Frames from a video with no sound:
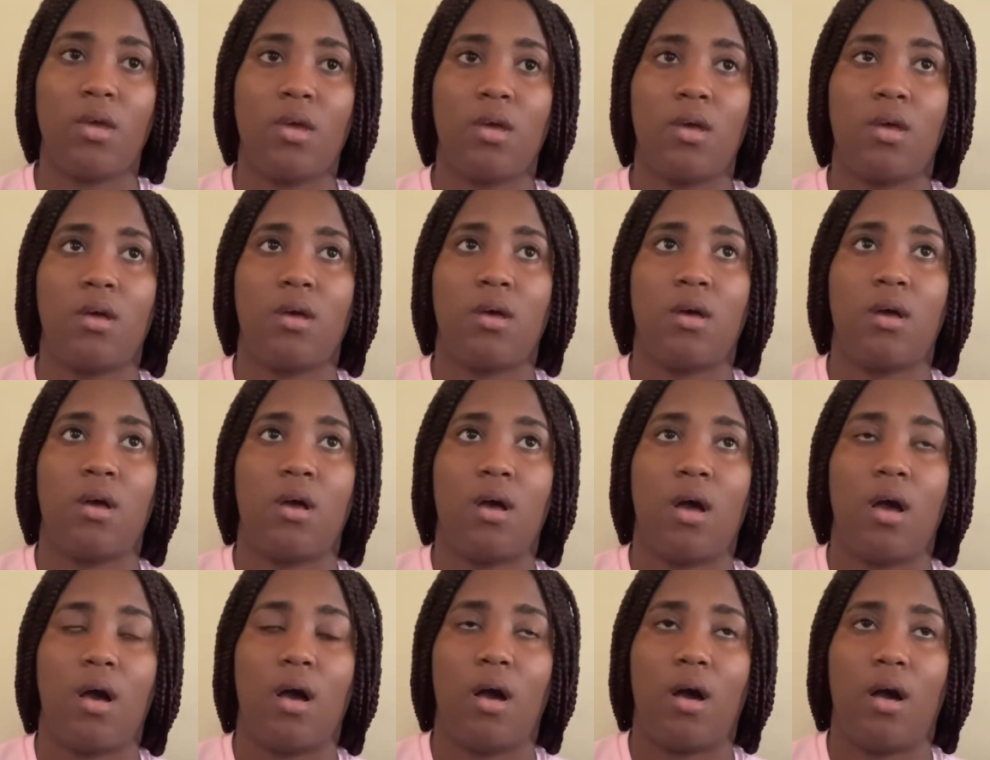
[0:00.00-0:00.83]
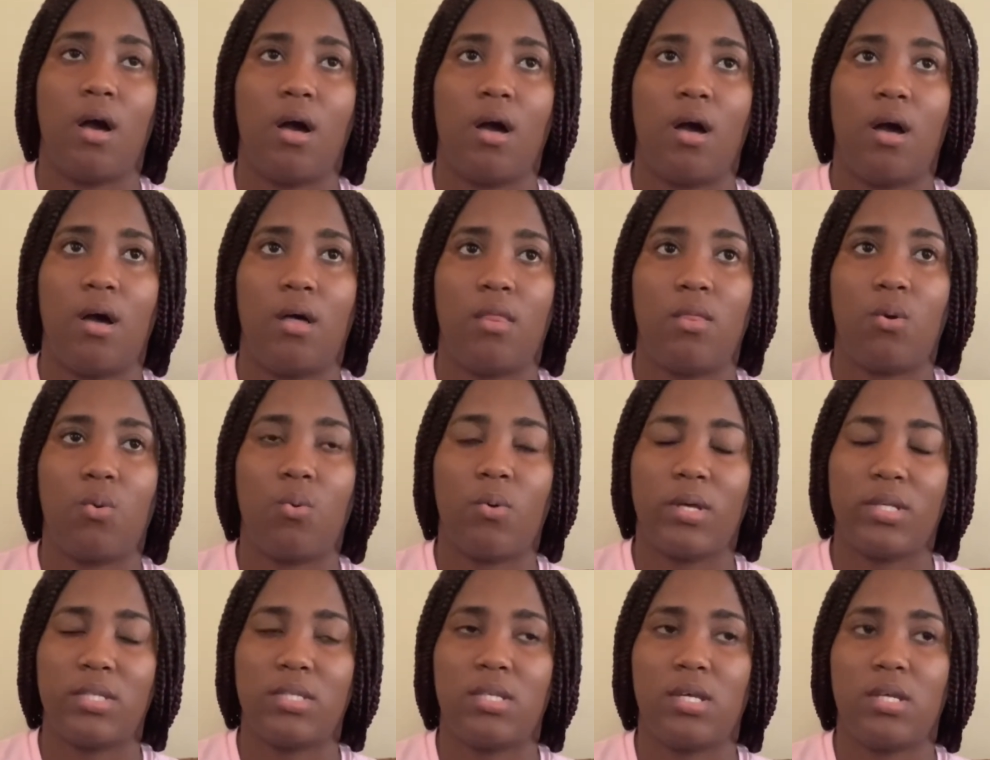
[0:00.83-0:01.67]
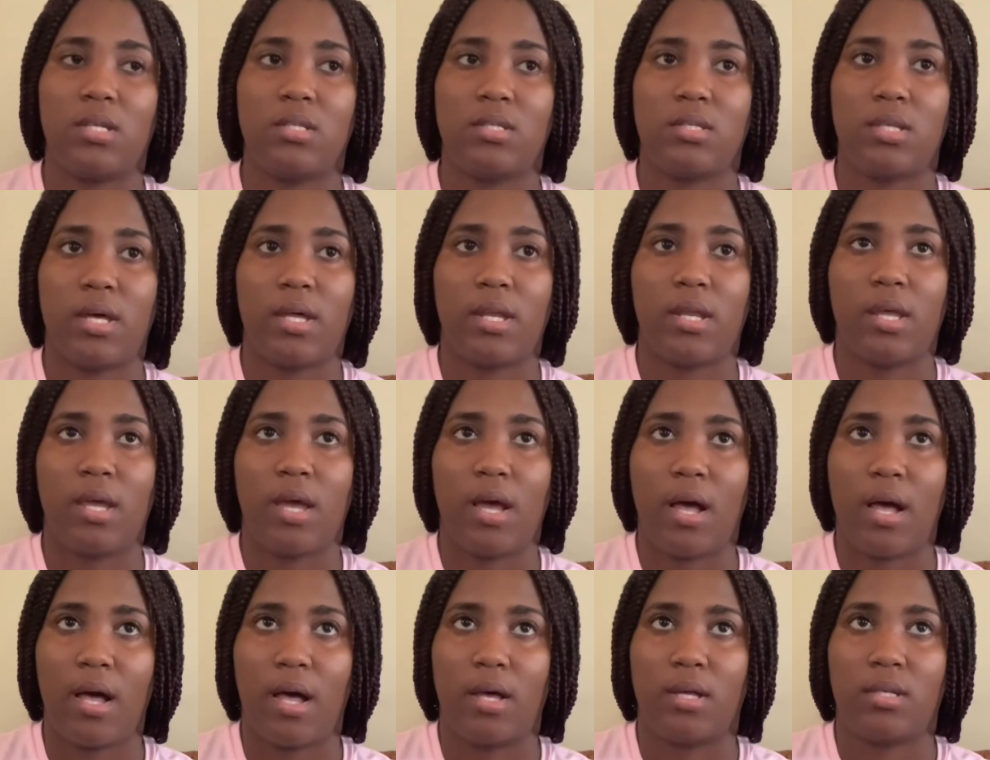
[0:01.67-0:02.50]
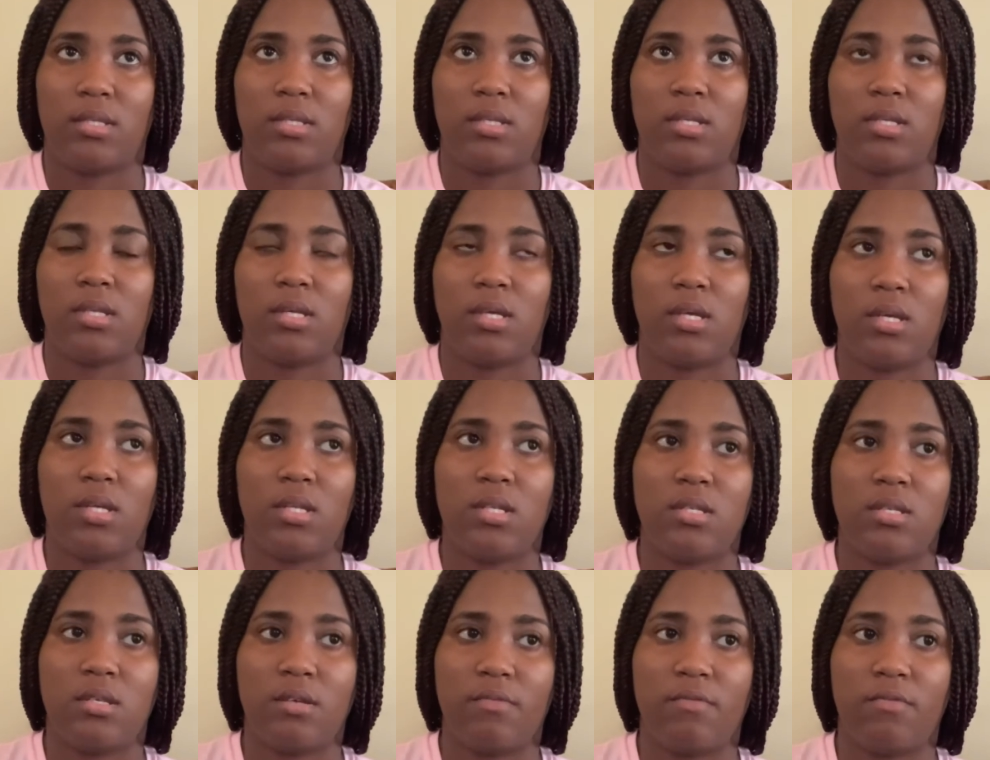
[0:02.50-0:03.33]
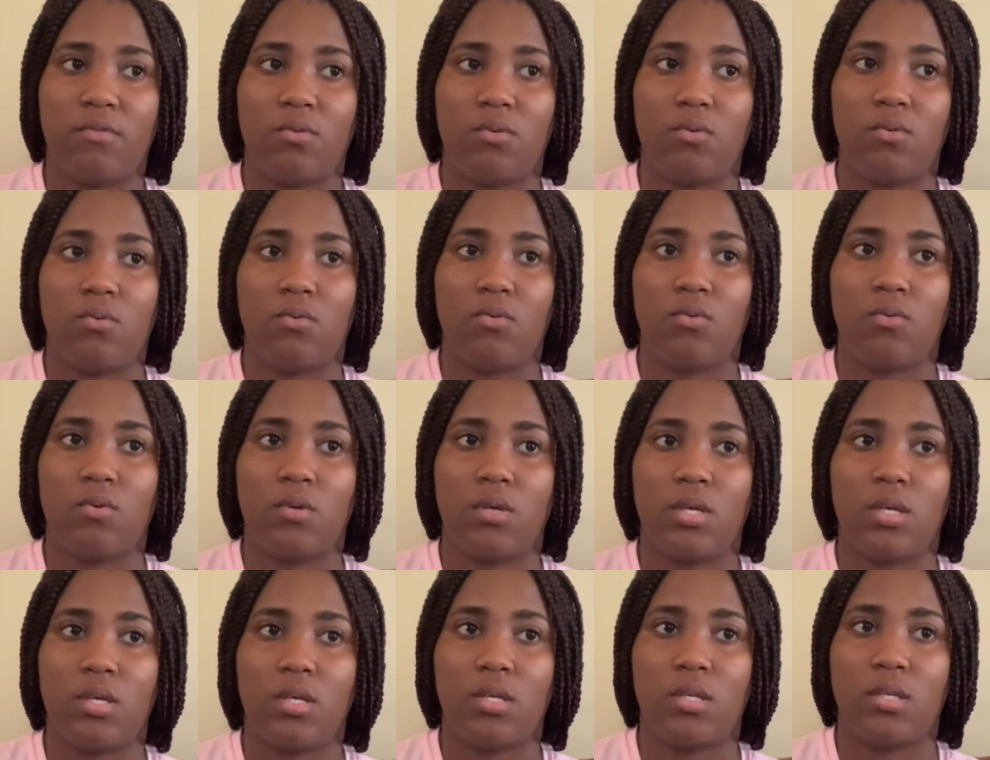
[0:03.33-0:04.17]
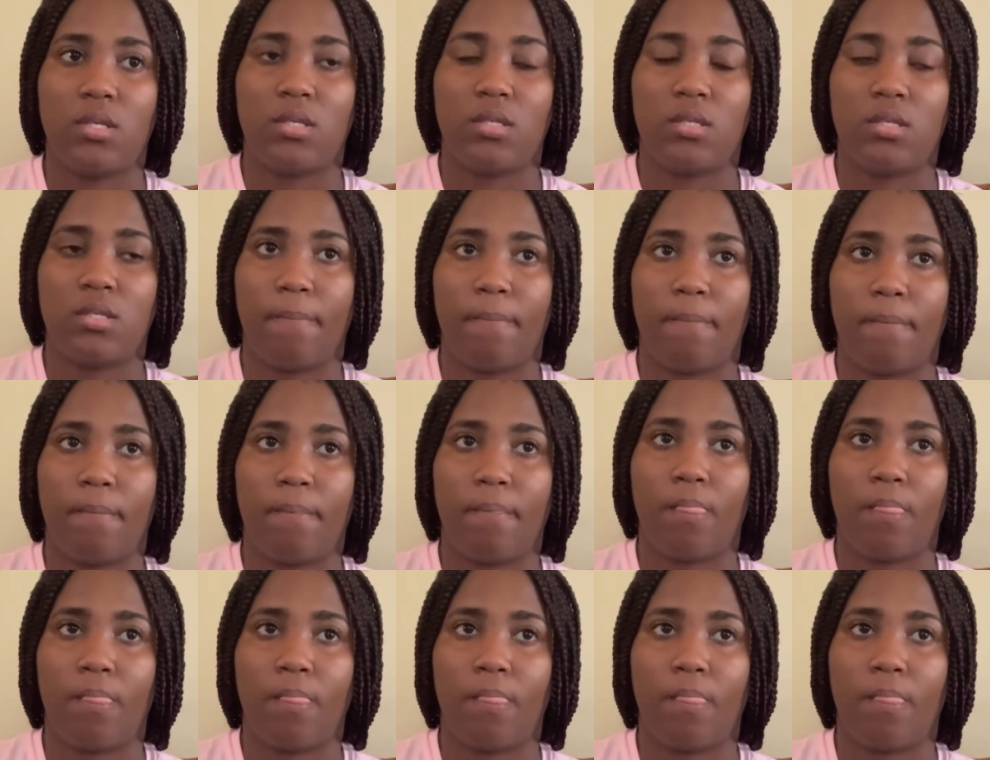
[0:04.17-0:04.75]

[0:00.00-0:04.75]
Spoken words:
They asked a bunch of questions in the interview, some of which I can recall,